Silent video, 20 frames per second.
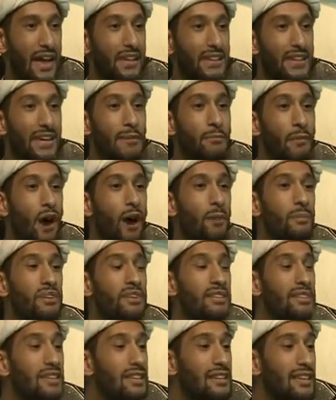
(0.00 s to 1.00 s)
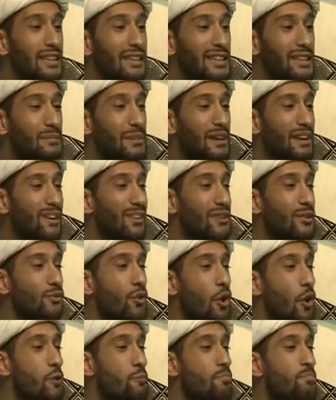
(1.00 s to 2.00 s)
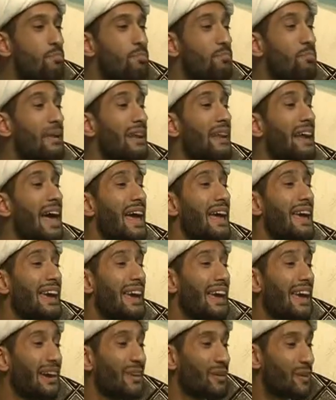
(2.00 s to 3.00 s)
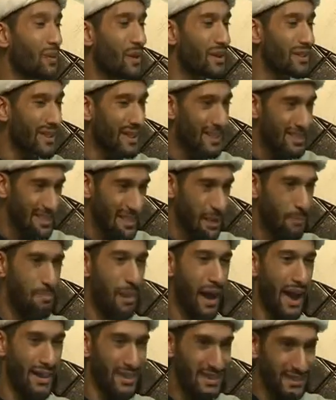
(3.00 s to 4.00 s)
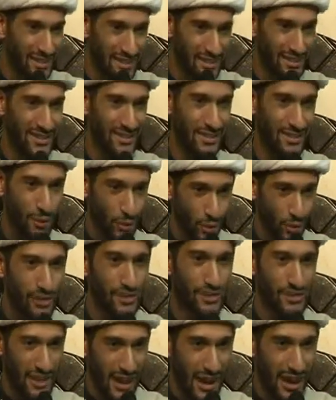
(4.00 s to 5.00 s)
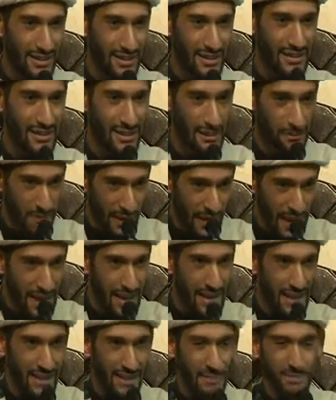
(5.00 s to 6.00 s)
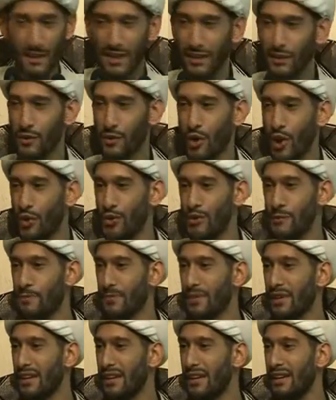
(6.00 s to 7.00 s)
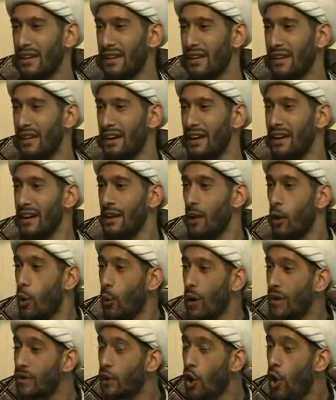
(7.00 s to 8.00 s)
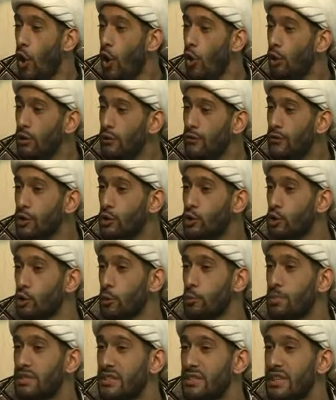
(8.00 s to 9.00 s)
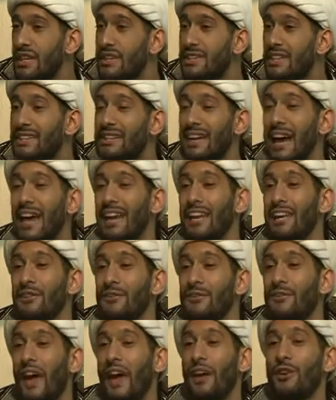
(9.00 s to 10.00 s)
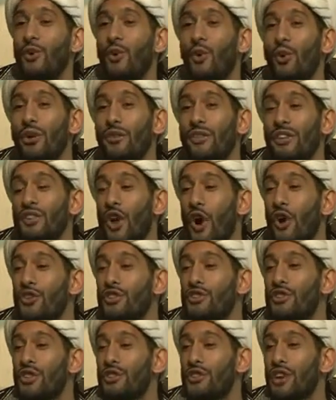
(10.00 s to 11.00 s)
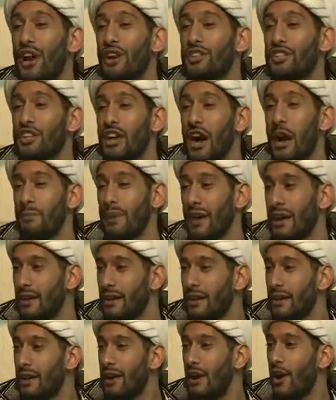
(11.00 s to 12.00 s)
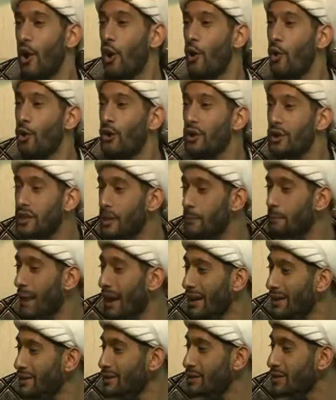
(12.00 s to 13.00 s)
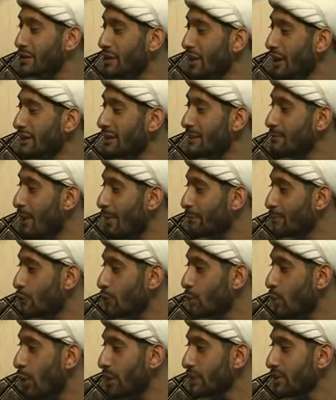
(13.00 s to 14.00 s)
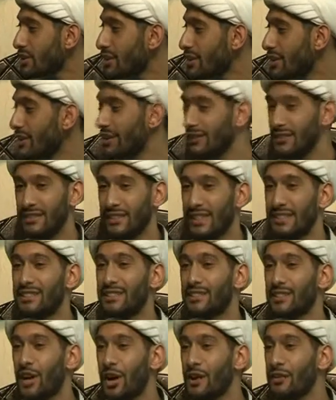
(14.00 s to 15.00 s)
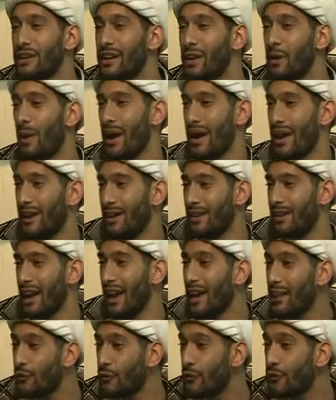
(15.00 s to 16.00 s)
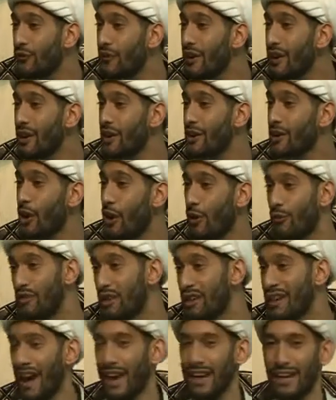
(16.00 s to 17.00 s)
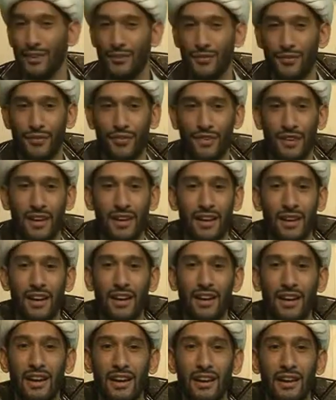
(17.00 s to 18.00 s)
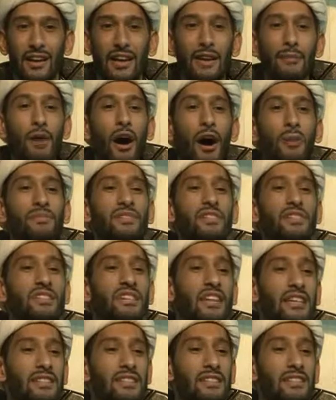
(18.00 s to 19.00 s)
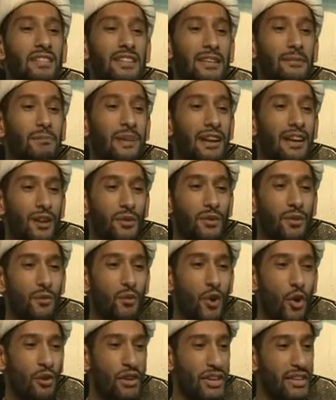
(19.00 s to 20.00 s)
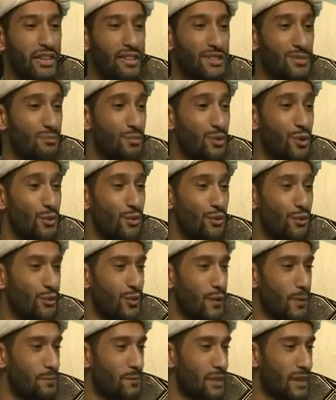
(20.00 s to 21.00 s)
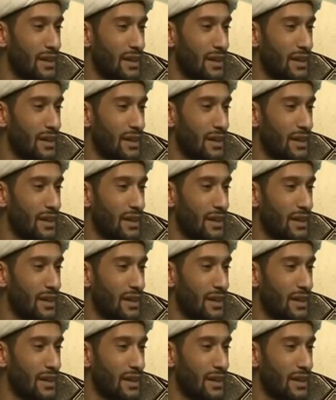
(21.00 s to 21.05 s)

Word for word: And the Imam is sitting in the middle of the road playing with his companions, according to the hadith. He's playing in the middle of the road. When the whole of the group see the Caliph and all of his entourage coming, all the companions of the 9th Imam do what? They scurry away in fear of the Caliph. Imam sits in the middle of the road. He doesn't move.